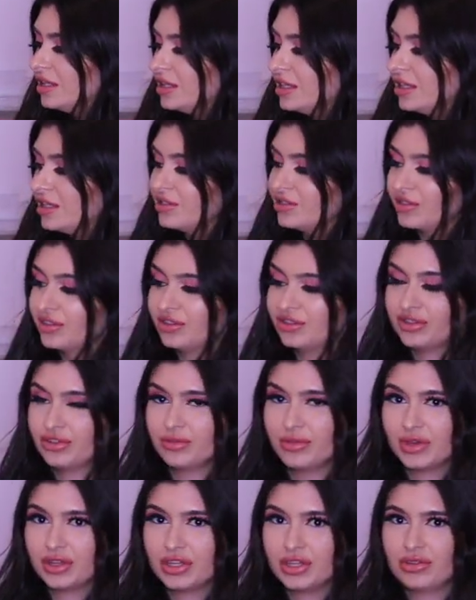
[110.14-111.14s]
These are
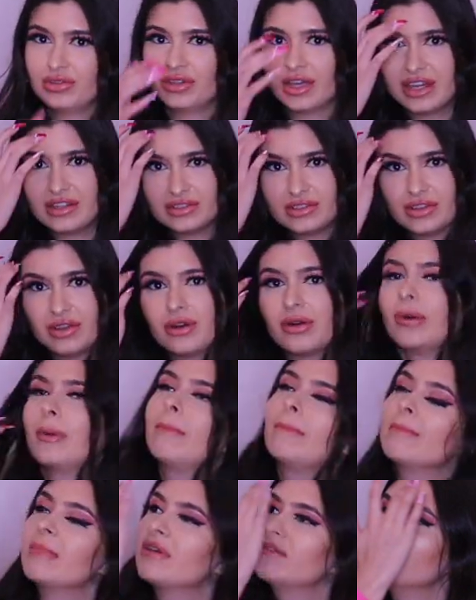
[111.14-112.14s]
super cute. You guys
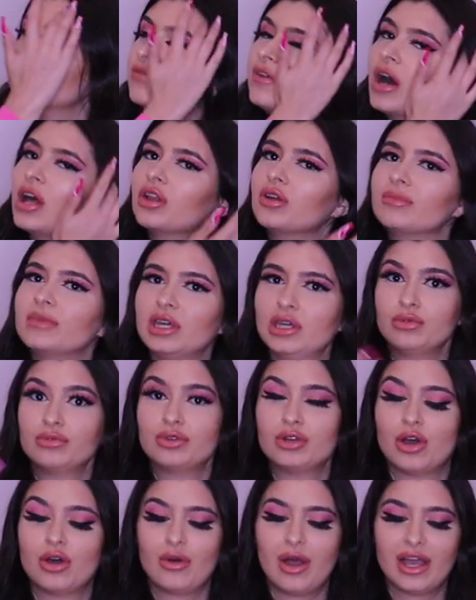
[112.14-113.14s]
know, if you follow me, you
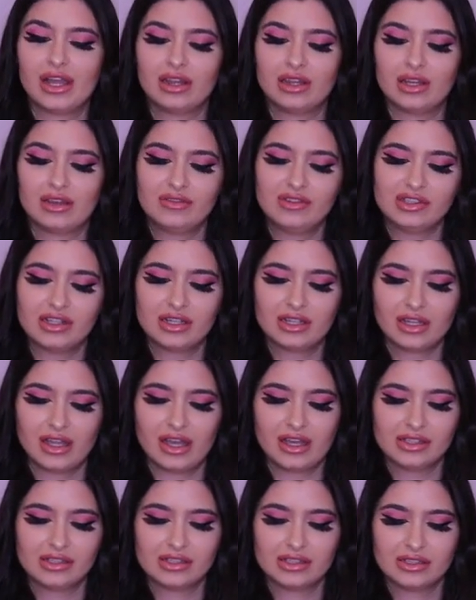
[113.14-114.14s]
know I love
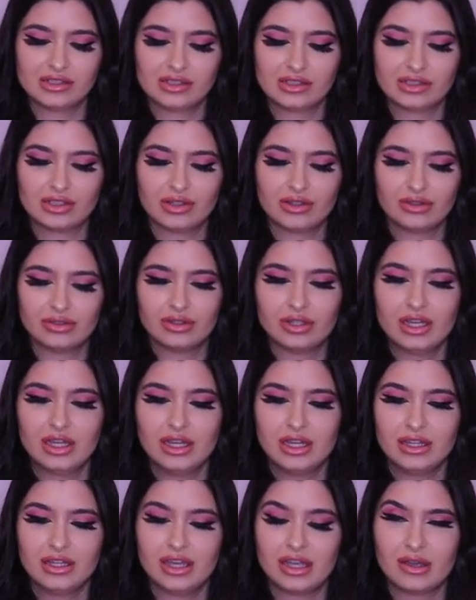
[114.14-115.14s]
sunglasses. So
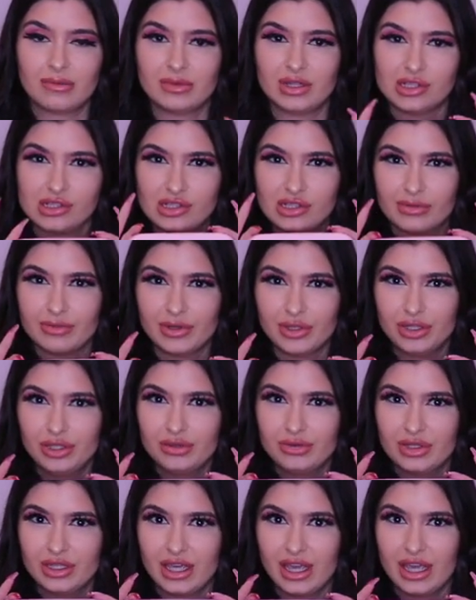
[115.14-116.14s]
they come in this super
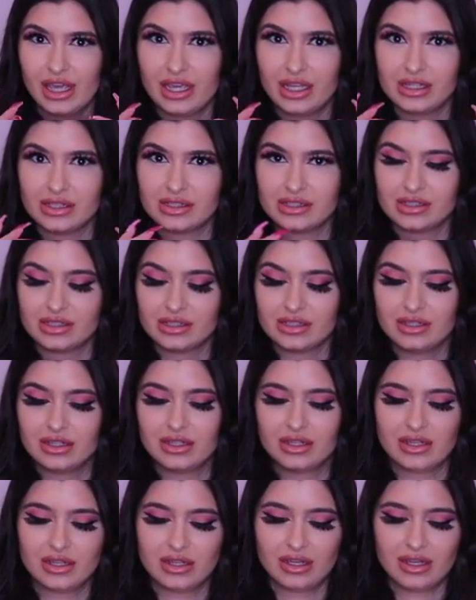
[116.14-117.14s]
cute case.
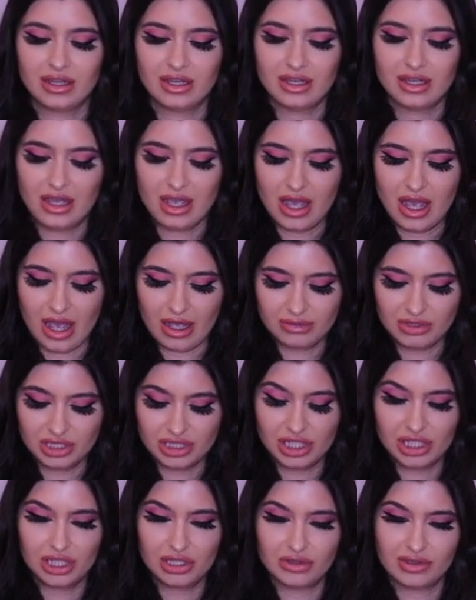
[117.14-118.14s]
I'm
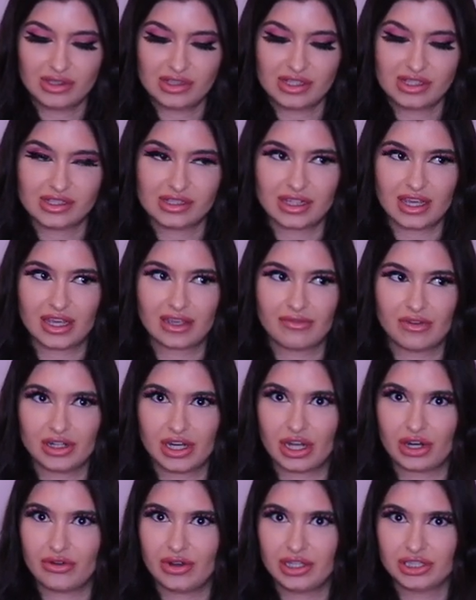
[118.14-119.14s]
just gonna use this like for
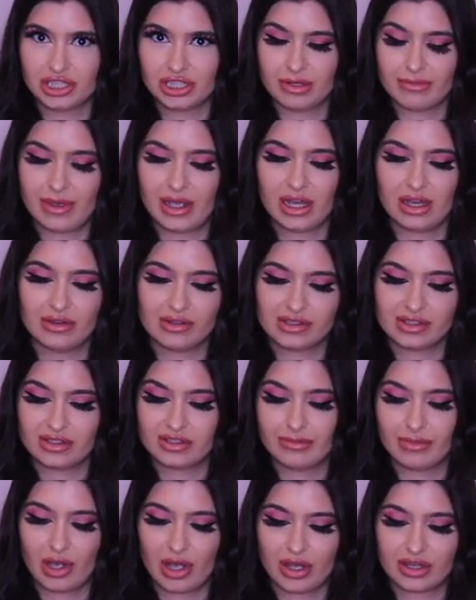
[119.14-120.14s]
decoration in my house,
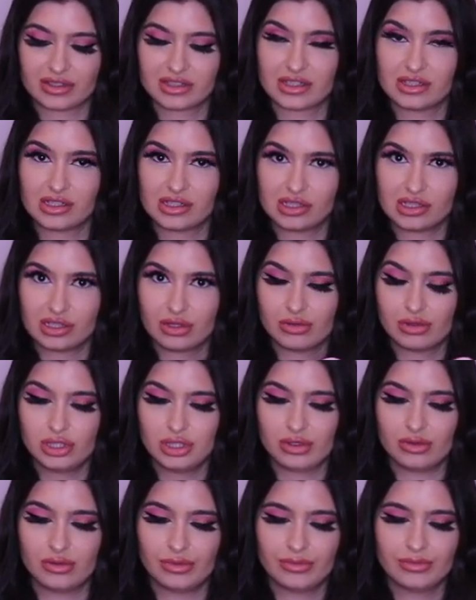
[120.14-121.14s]
this box, because it's so
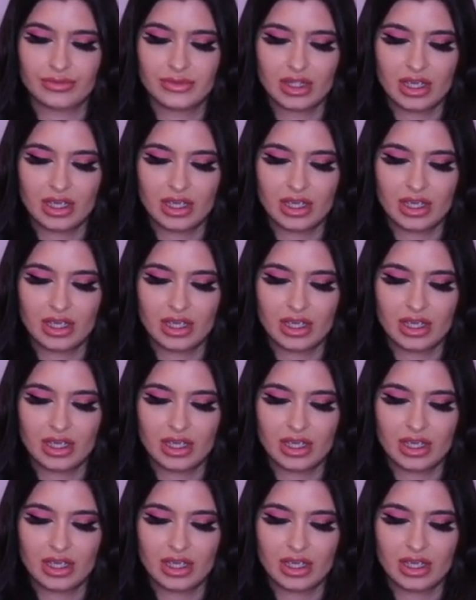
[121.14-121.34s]
cute.